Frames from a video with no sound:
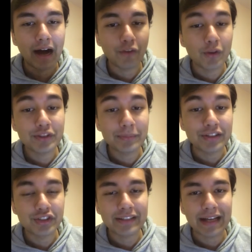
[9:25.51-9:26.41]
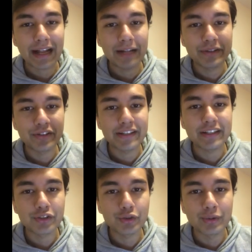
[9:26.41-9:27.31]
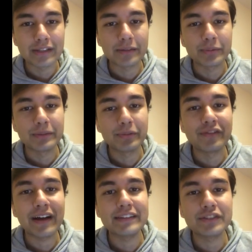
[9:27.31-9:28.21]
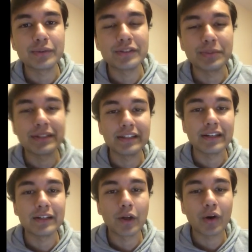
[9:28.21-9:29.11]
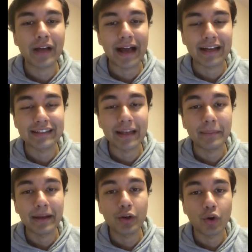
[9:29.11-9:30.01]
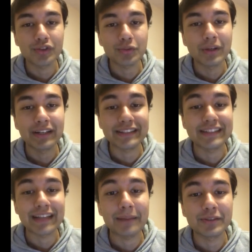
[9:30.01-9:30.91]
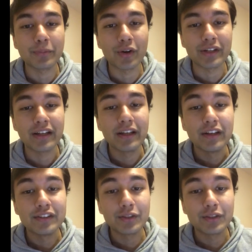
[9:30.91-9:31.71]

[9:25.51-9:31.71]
i've also mentioned that i'll be creating a tool that will provide students with year long academic coursework and exam support